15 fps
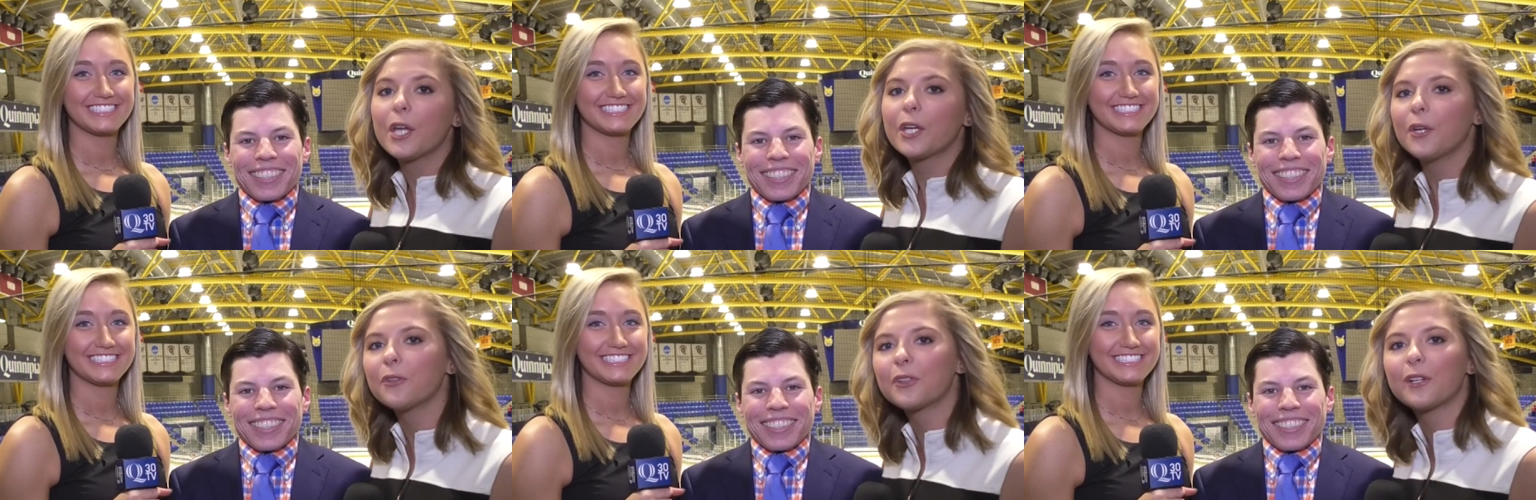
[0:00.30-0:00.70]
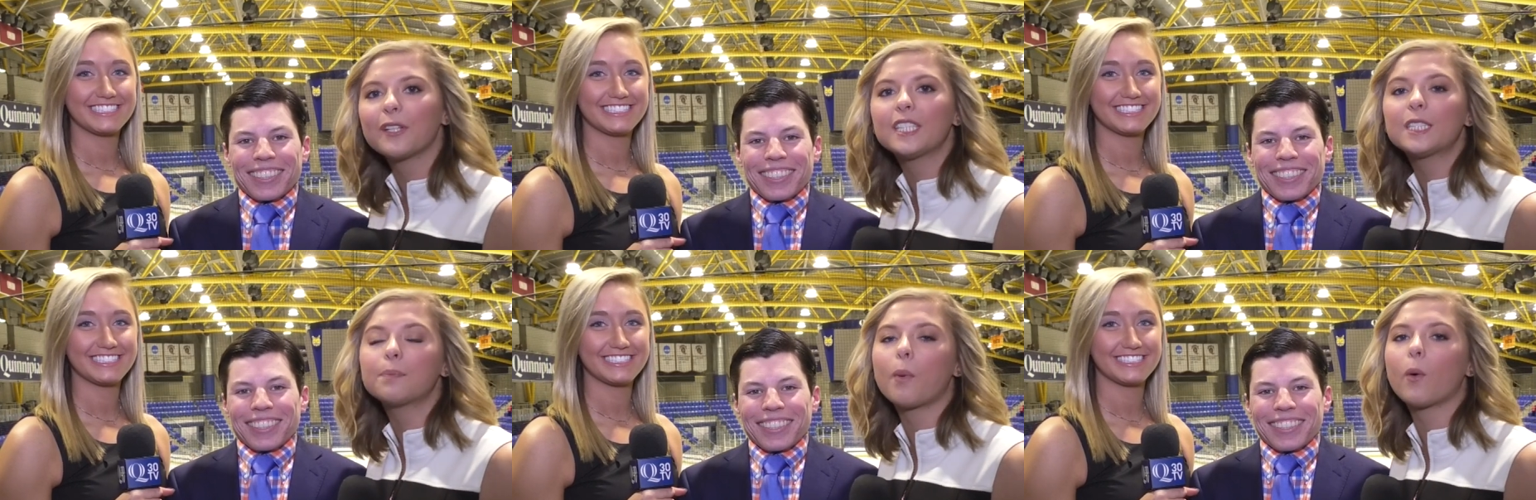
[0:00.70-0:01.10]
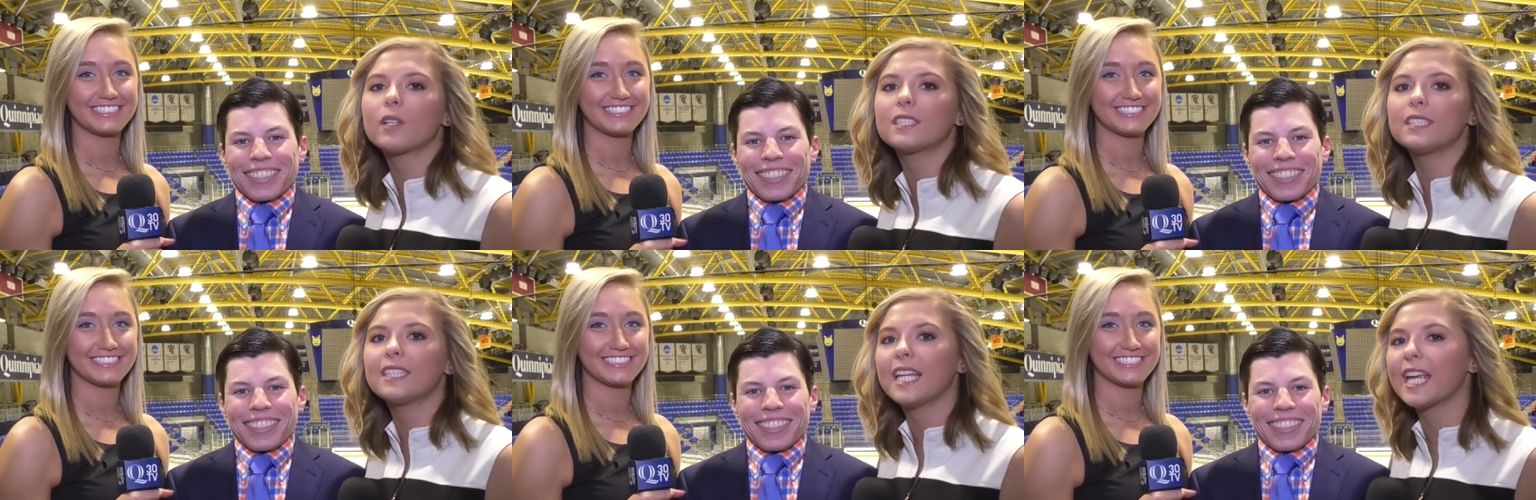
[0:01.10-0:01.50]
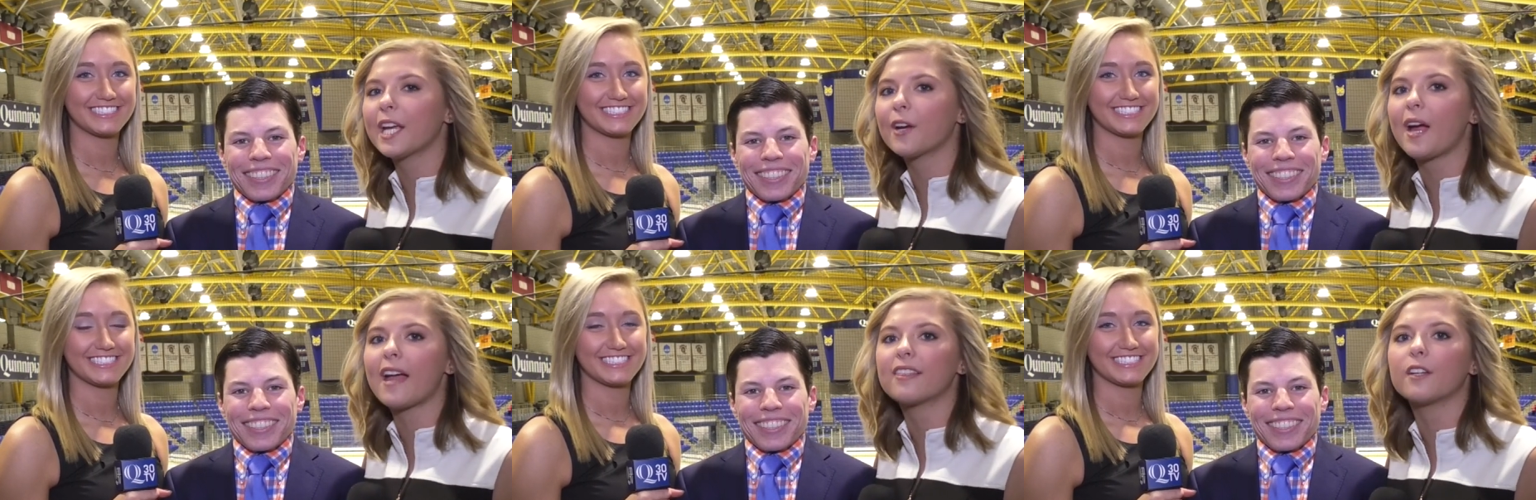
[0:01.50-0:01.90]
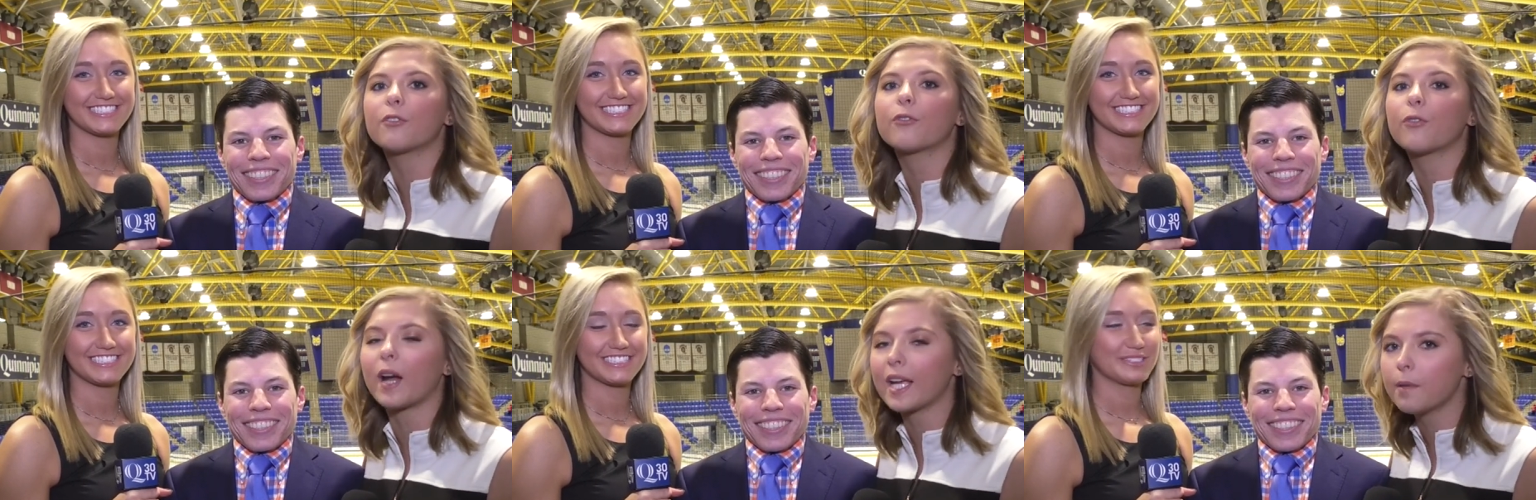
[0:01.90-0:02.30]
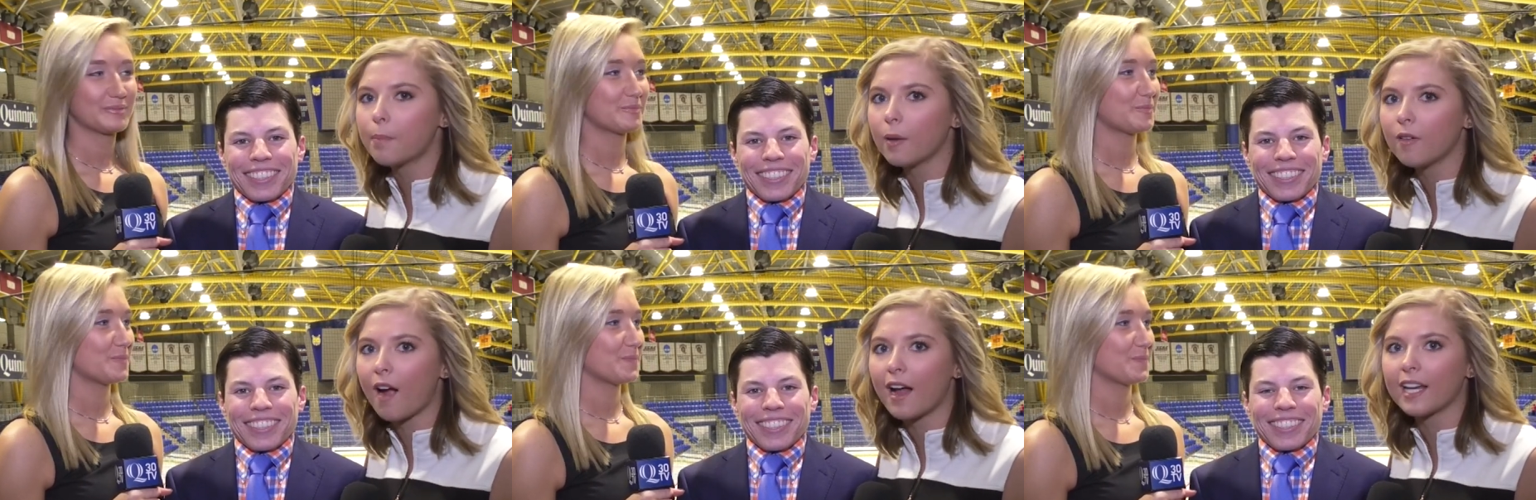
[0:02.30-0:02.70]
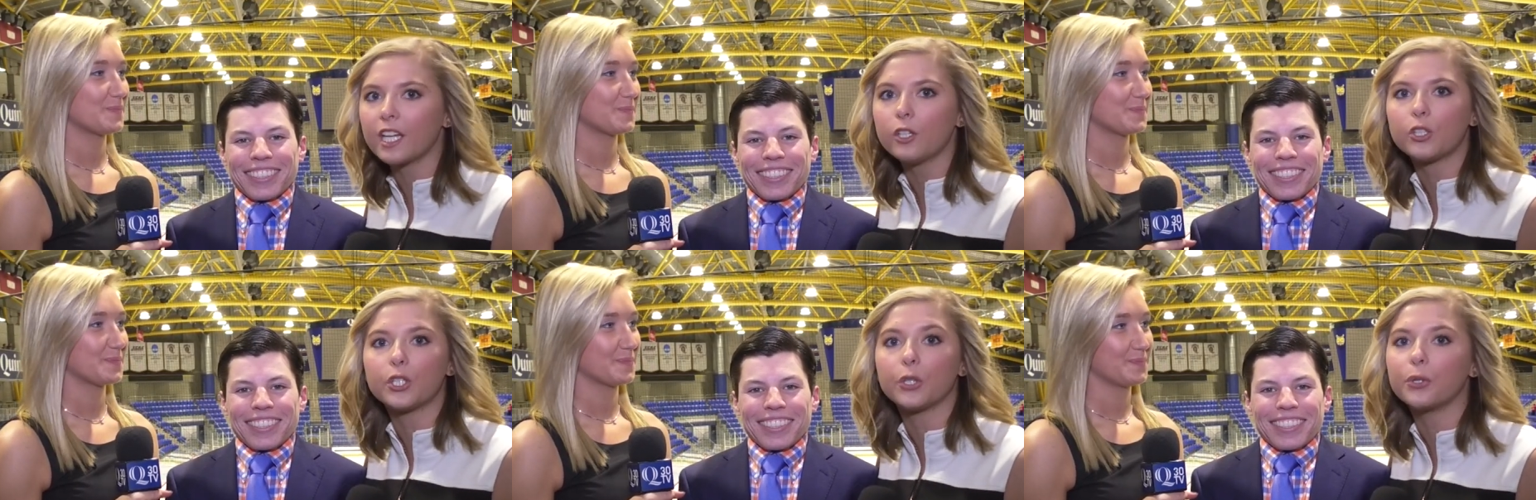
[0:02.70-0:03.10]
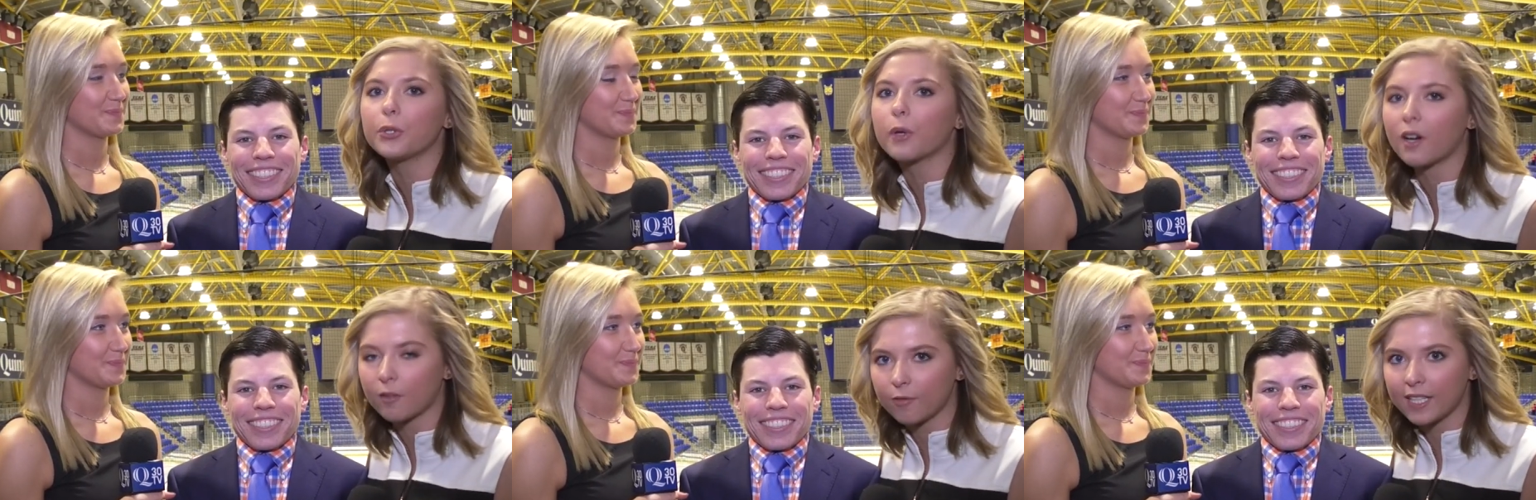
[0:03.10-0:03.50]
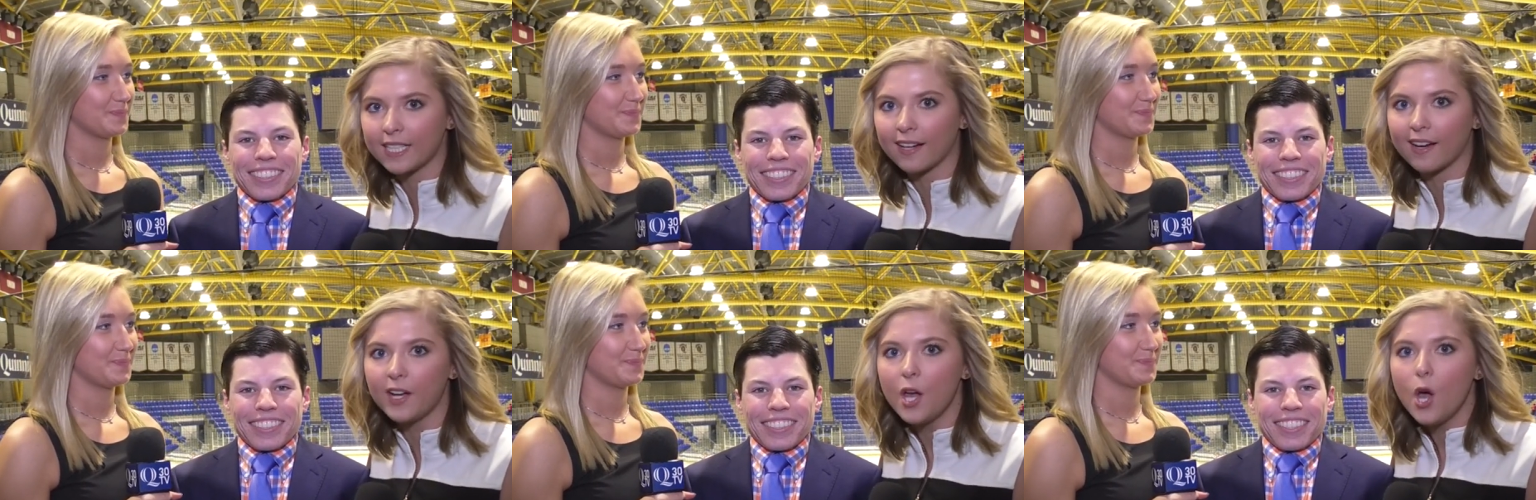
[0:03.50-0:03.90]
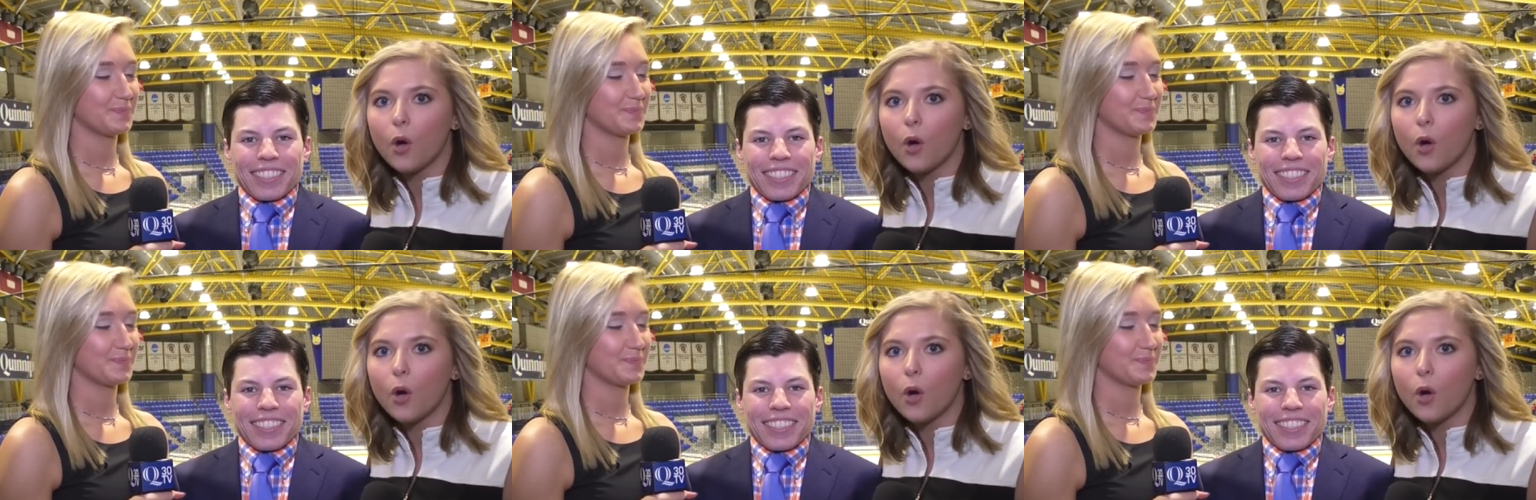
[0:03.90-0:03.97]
Speaker 1: Q30 Sports is here at the Frank Perrotti Jr. Arena,